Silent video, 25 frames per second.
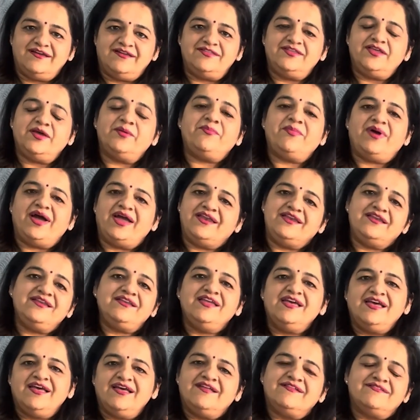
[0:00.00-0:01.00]
their mind.
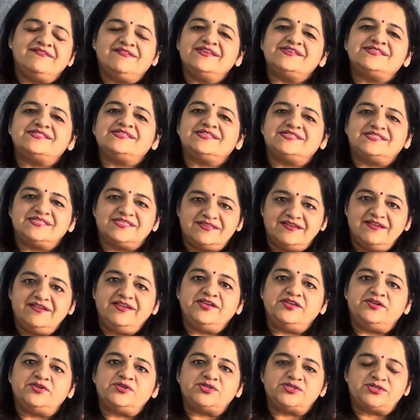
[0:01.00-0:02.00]
This is
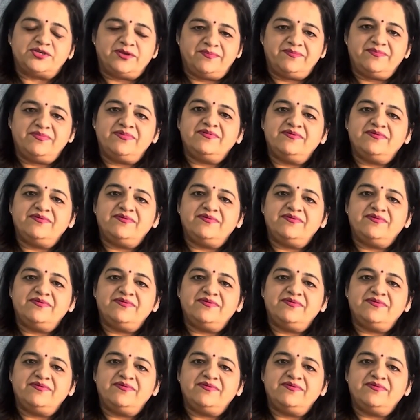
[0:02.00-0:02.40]
leadership.